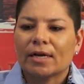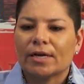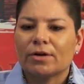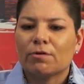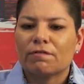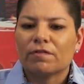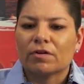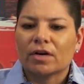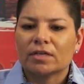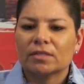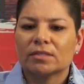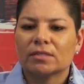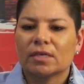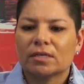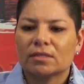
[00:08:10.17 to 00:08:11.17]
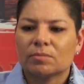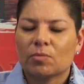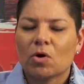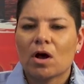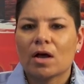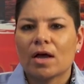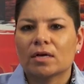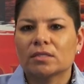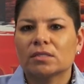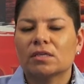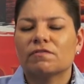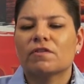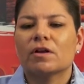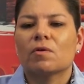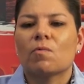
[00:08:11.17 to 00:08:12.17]
I know for us as Mohawk Council
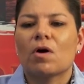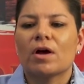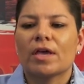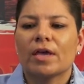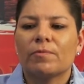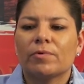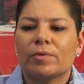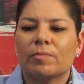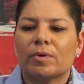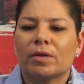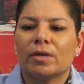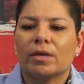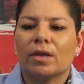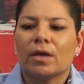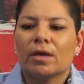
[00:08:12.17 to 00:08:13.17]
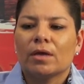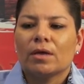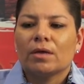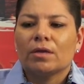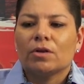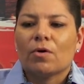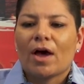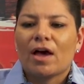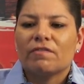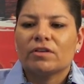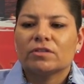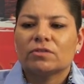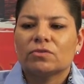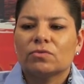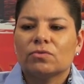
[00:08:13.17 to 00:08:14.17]
of Kahnawake, we've been, you know,
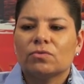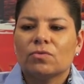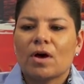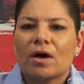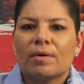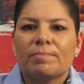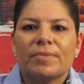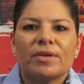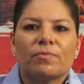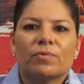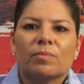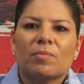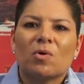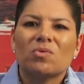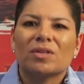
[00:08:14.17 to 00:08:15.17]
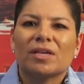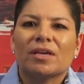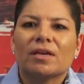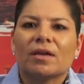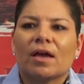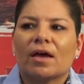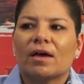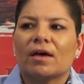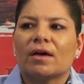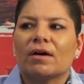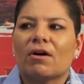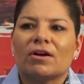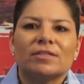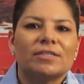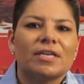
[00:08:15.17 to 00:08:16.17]
having to meet remotely
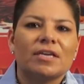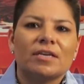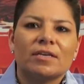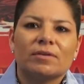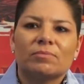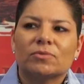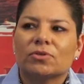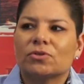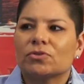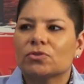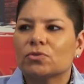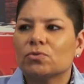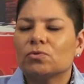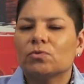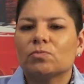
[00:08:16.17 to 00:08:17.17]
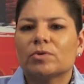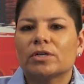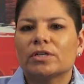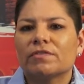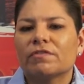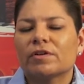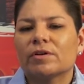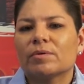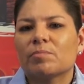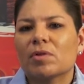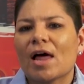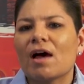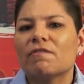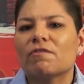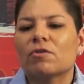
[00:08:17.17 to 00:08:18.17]
on Teams or Zoom or different
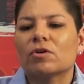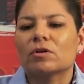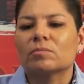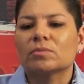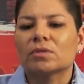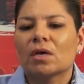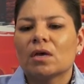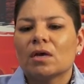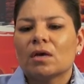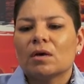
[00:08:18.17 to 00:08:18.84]
platforms.